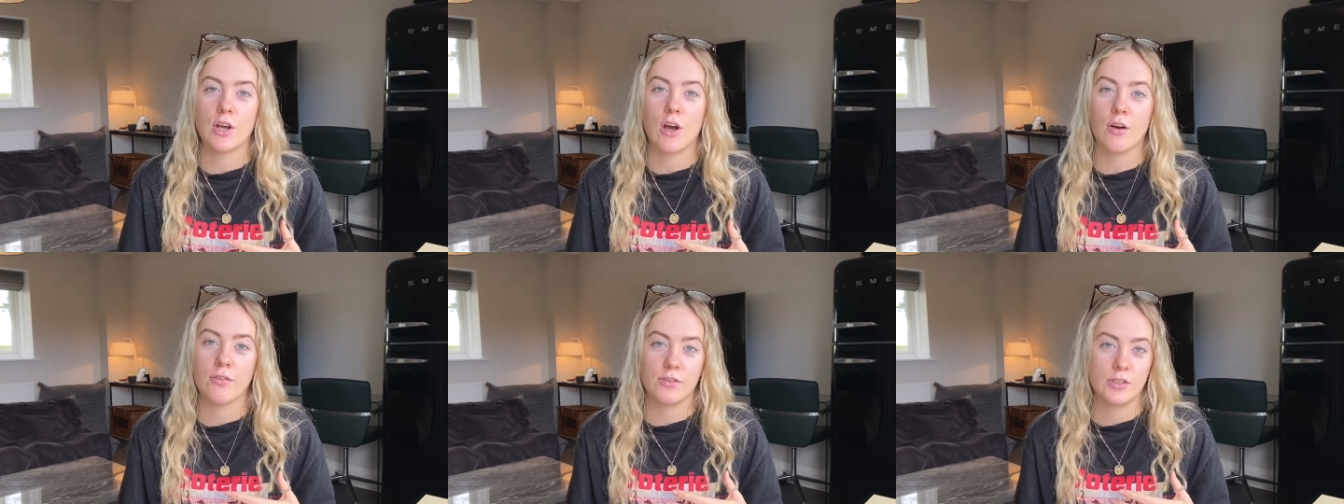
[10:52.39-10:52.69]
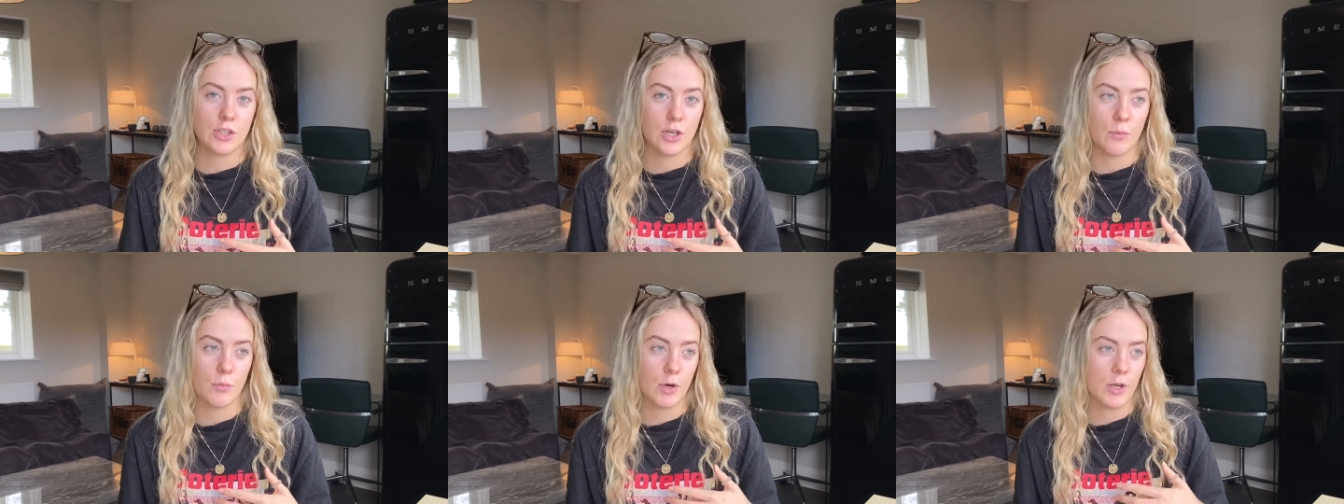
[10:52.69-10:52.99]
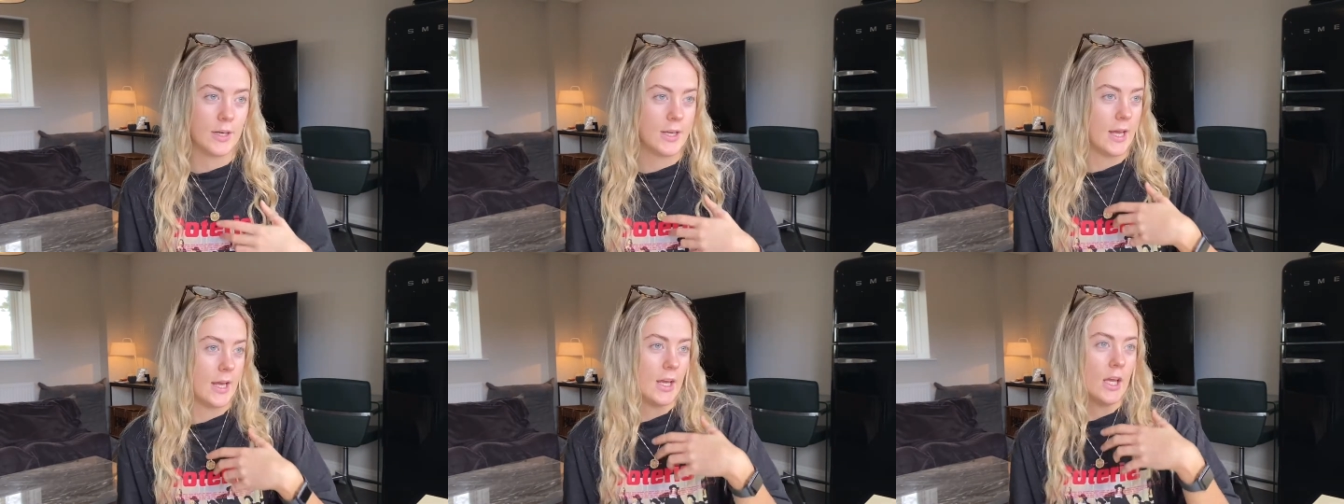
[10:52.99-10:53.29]
coffee shop
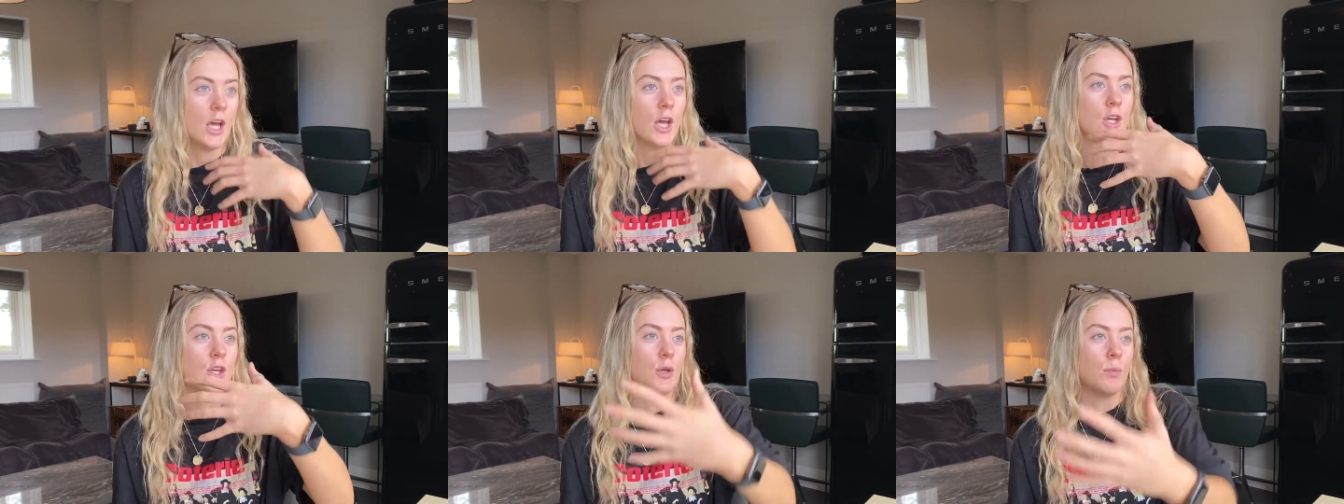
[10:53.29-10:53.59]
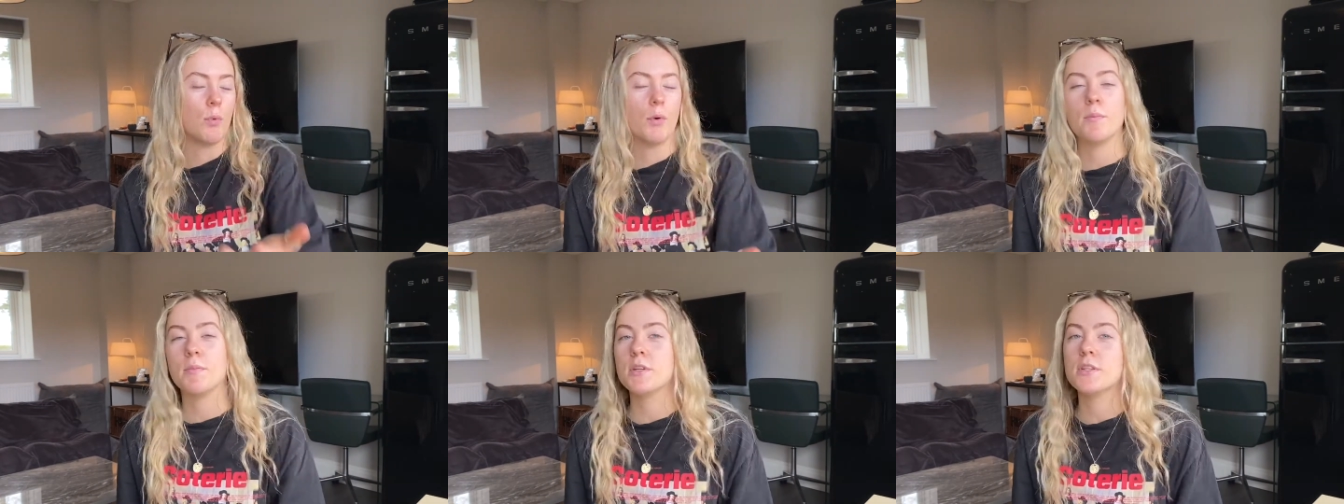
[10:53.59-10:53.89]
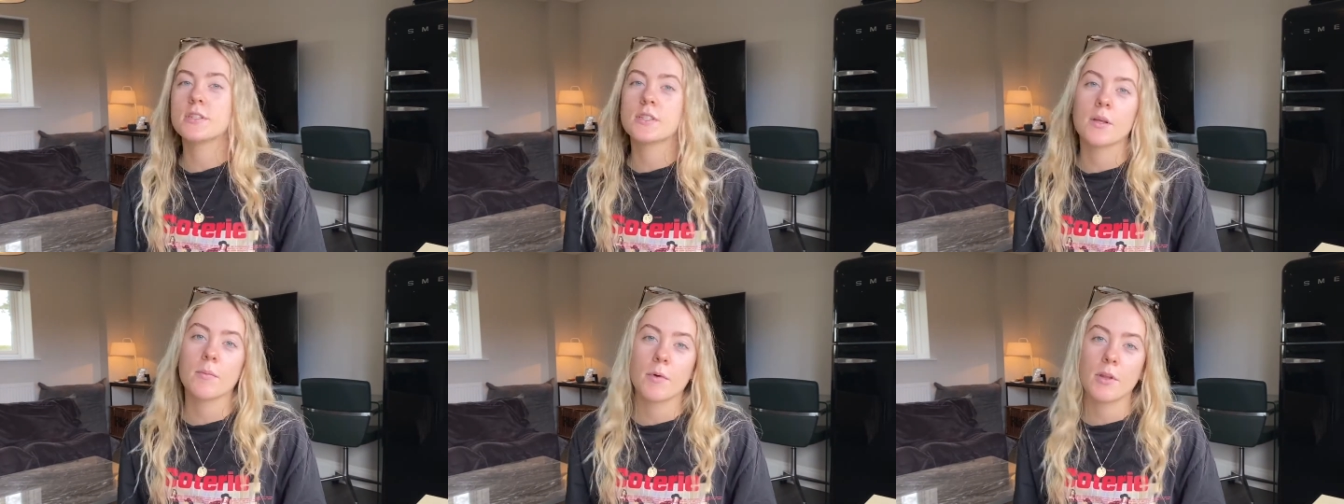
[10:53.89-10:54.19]
one day, you bump
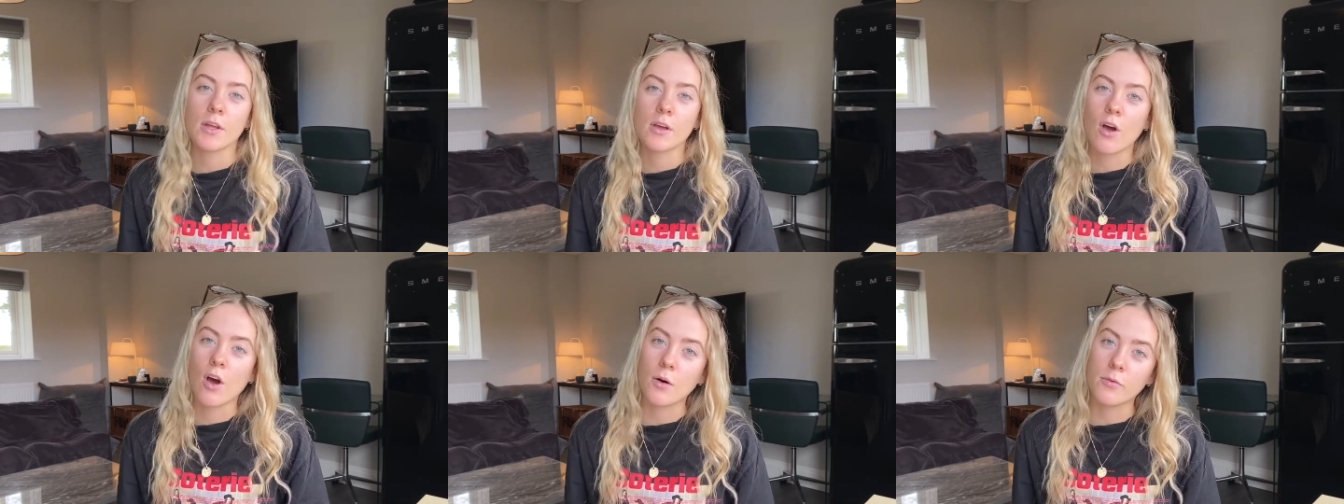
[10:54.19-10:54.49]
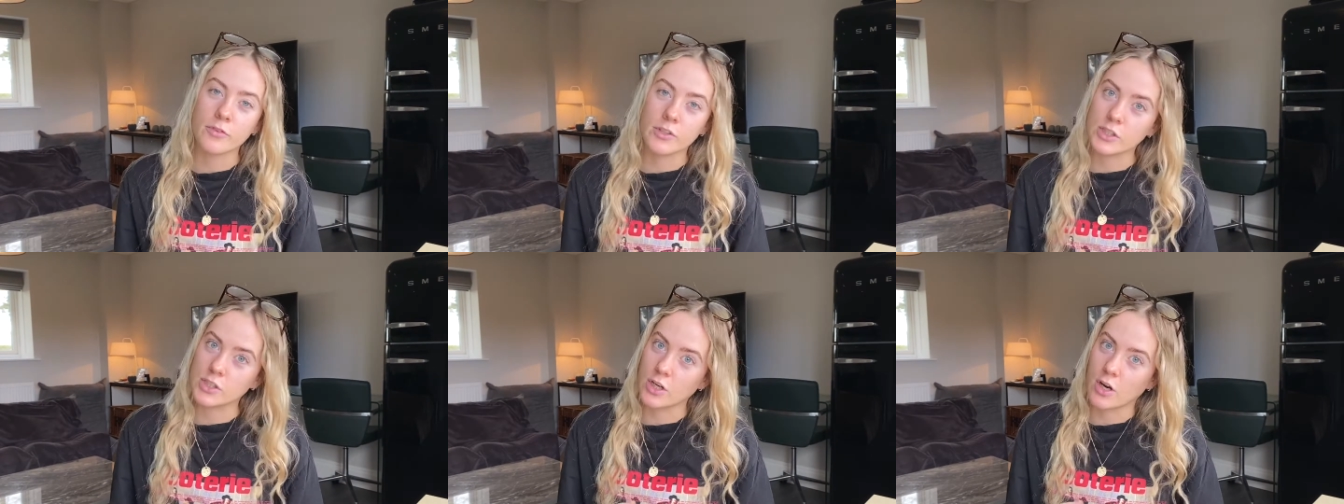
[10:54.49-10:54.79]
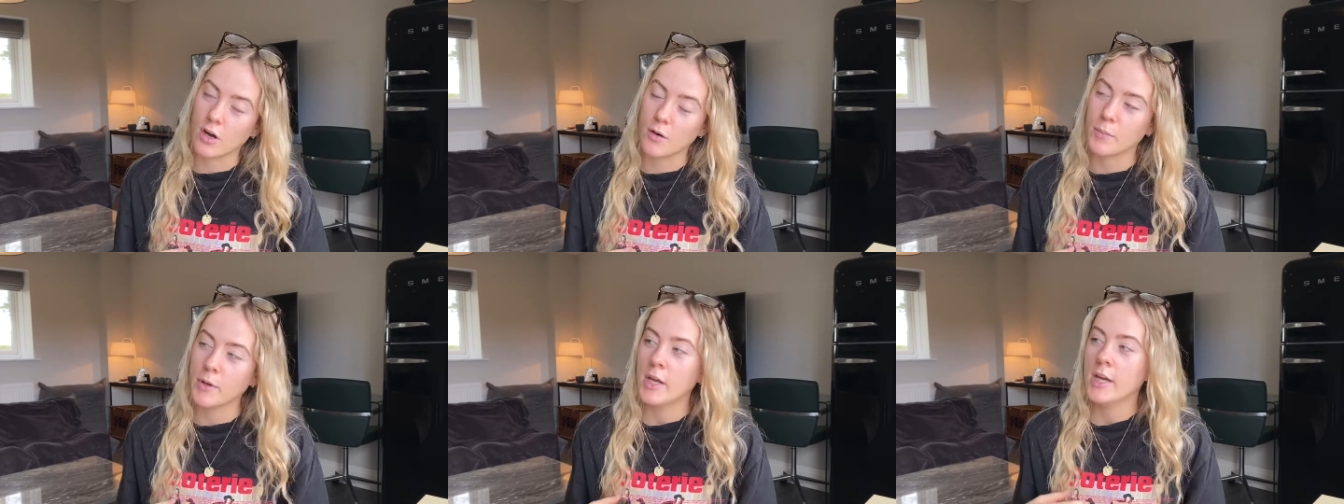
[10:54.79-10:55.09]
into them at the coffee
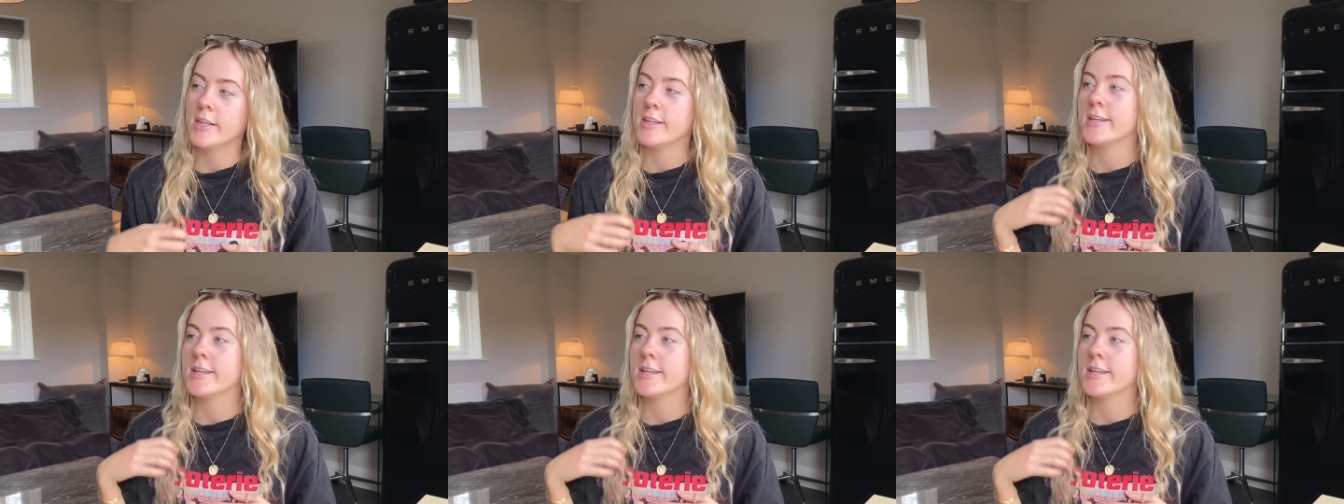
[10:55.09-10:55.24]
shop,